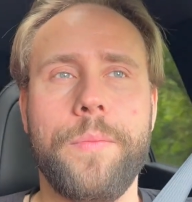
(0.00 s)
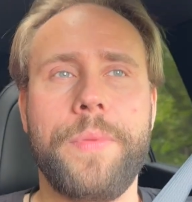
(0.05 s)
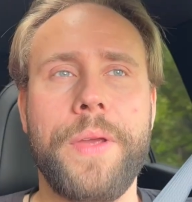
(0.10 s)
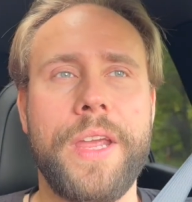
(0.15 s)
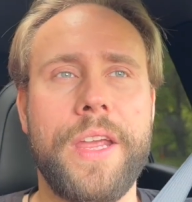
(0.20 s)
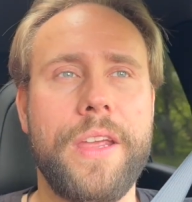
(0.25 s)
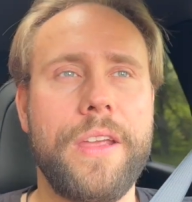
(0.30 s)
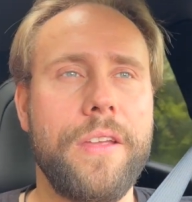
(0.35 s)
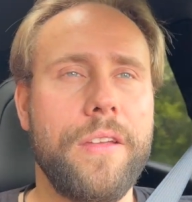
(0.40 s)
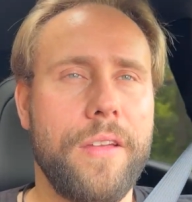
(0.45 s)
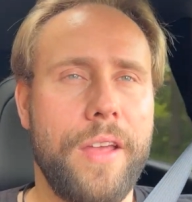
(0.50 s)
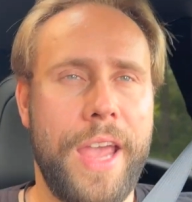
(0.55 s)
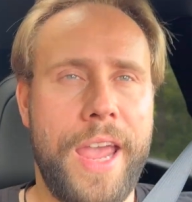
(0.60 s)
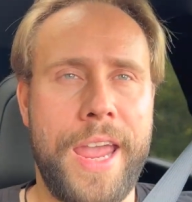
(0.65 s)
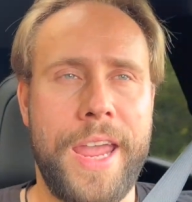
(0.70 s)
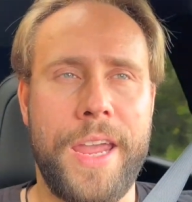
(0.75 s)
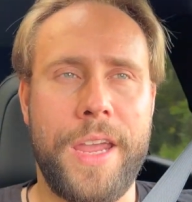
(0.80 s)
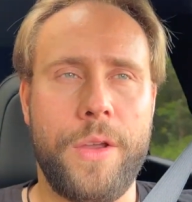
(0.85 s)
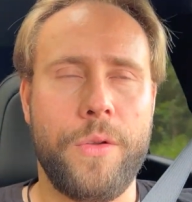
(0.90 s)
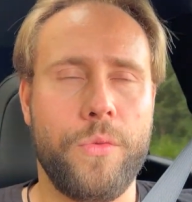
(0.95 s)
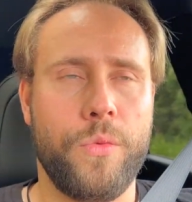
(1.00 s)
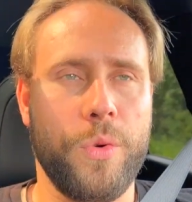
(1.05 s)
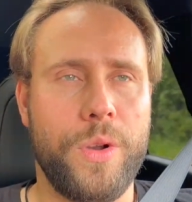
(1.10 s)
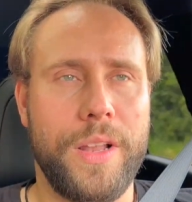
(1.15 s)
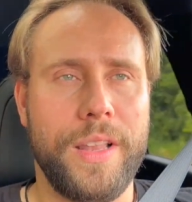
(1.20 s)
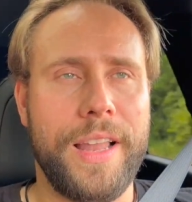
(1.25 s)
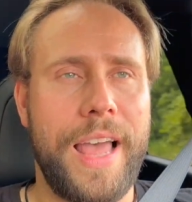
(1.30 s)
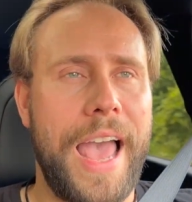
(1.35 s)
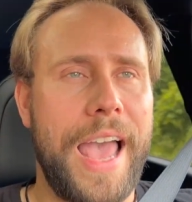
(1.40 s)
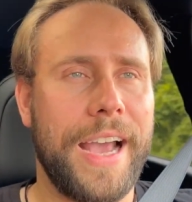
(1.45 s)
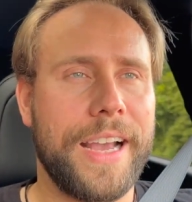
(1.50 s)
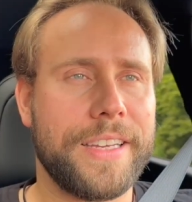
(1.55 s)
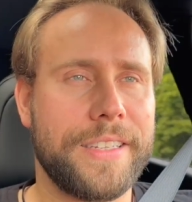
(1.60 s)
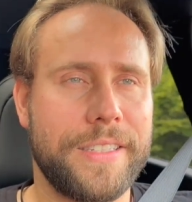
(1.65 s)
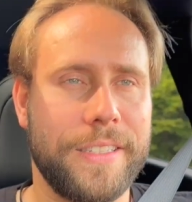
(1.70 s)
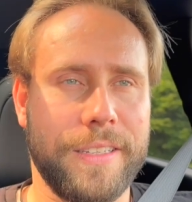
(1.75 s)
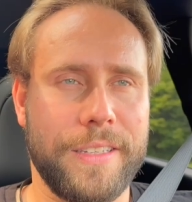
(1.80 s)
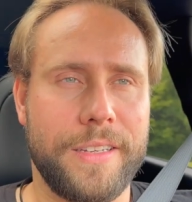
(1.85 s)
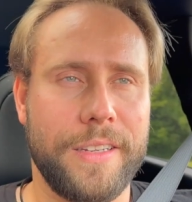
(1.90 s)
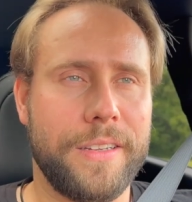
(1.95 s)
be a
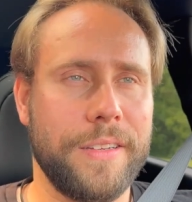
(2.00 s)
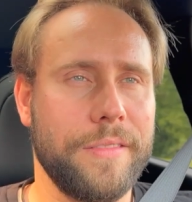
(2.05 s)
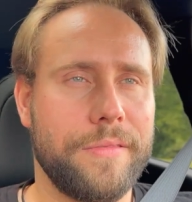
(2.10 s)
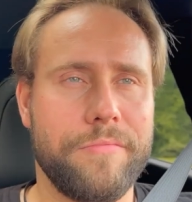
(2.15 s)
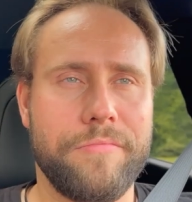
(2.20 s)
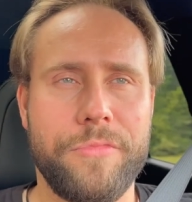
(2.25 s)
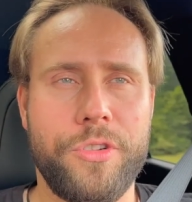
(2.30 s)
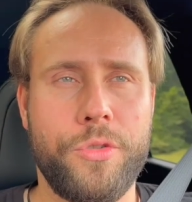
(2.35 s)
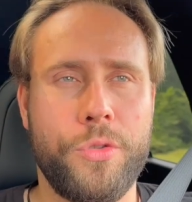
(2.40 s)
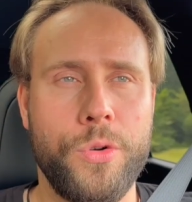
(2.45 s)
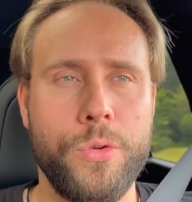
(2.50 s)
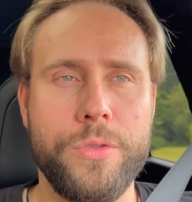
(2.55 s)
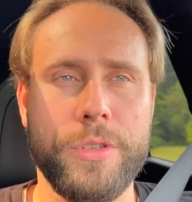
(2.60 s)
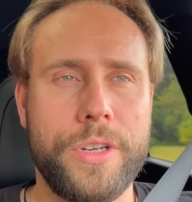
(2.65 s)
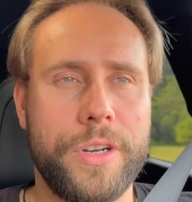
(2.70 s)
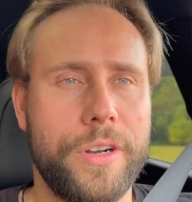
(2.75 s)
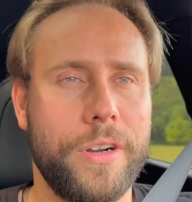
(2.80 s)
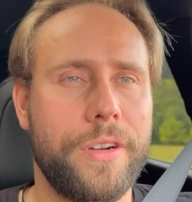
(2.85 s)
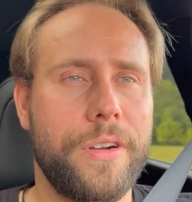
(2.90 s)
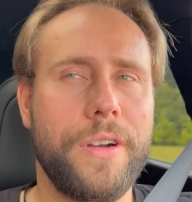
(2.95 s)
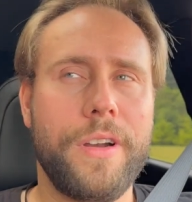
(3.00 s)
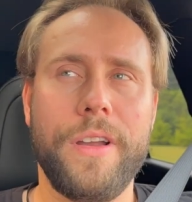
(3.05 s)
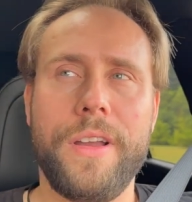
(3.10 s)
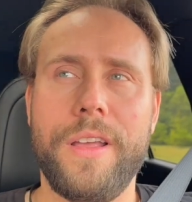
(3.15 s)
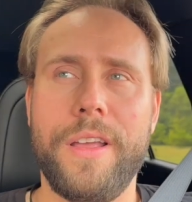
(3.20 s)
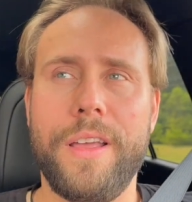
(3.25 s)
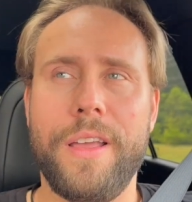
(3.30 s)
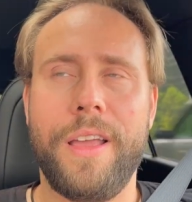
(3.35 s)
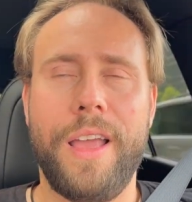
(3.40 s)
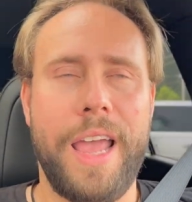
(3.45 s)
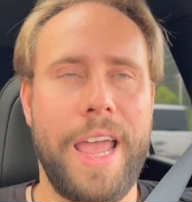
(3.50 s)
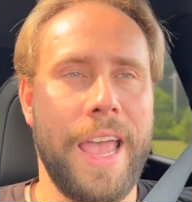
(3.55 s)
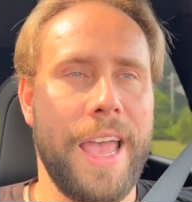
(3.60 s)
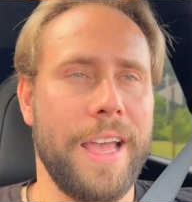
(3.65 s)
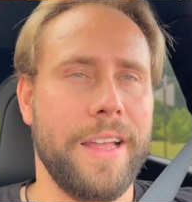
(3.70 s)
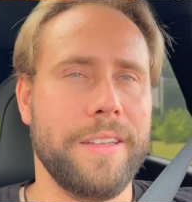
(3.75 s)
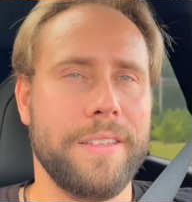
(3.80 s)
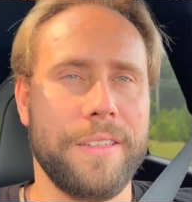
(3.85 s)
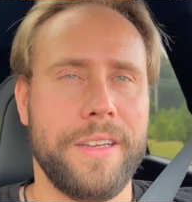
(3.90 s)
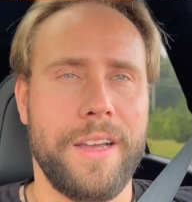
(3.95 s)
relaxed cruiser
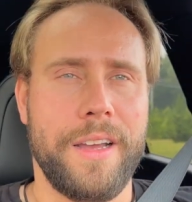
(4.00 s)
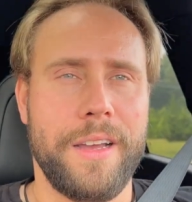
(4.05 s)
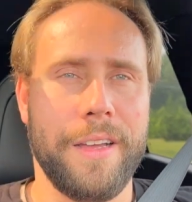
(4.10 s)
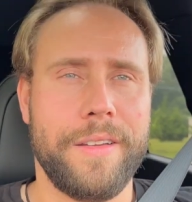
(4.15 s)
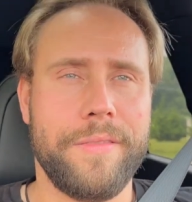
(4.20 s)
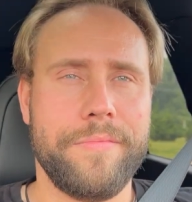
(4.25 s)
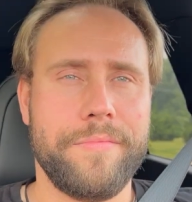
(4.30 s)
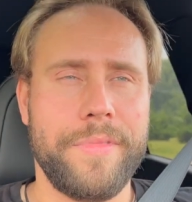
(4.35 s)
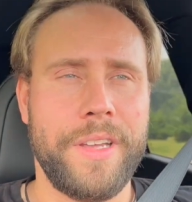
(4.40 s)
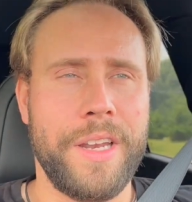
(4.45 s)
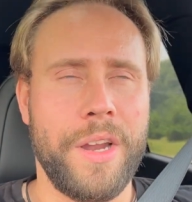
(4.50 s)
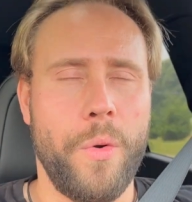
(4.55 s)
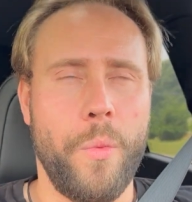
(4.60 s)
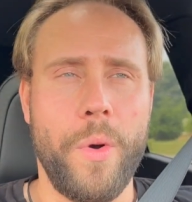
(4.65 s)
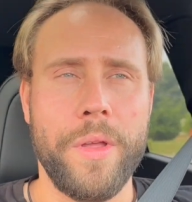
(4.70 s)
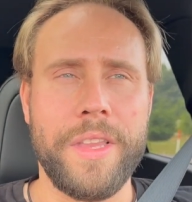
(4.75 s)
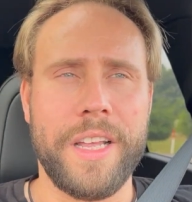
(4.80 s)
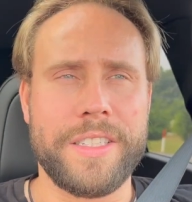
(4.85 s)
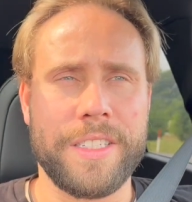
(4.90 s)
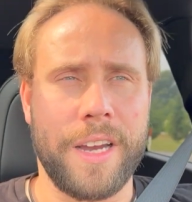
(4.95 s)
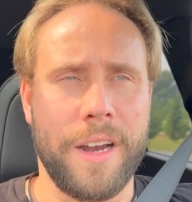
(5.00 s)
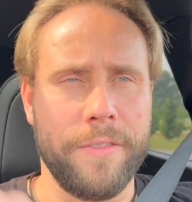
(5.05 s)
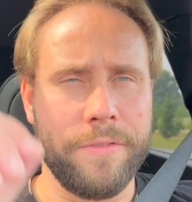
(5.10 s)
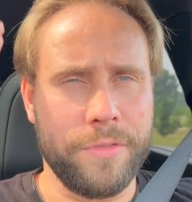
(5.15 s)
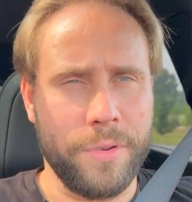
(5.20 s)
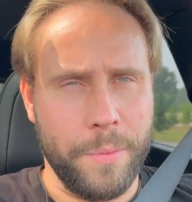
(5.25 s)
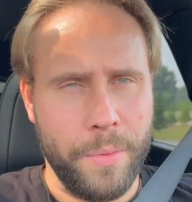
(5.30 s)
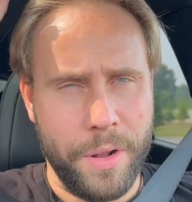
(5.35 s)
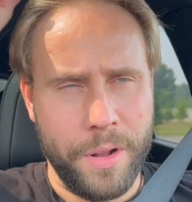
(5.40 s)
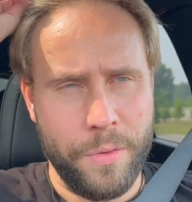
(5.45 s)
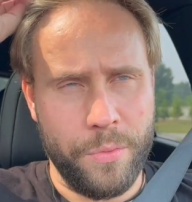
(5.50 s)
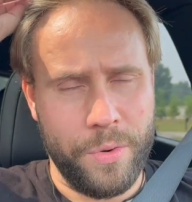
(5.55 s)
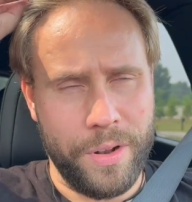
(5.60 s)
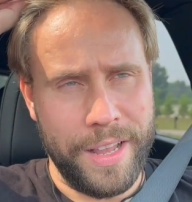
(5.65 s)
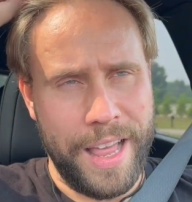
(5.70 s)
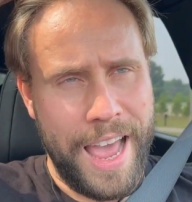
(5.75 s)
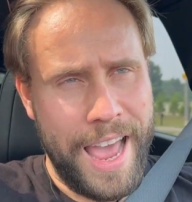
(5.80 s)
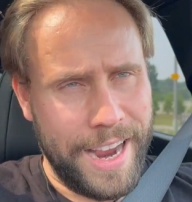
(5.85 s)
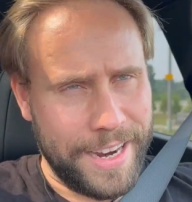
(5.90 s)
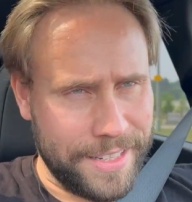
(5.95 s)
and one that's comfortable,
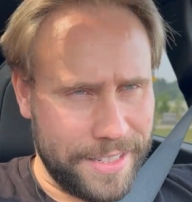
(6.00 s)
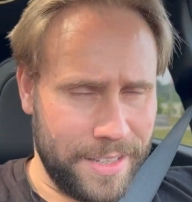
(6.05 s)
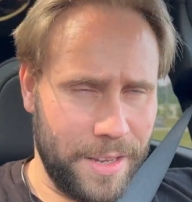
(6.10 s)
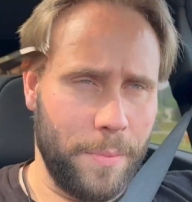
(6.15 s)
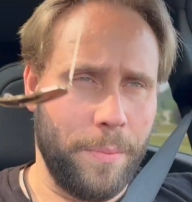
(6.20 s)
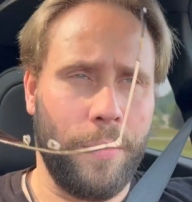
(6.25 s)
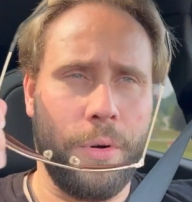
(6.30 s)
relaxed, and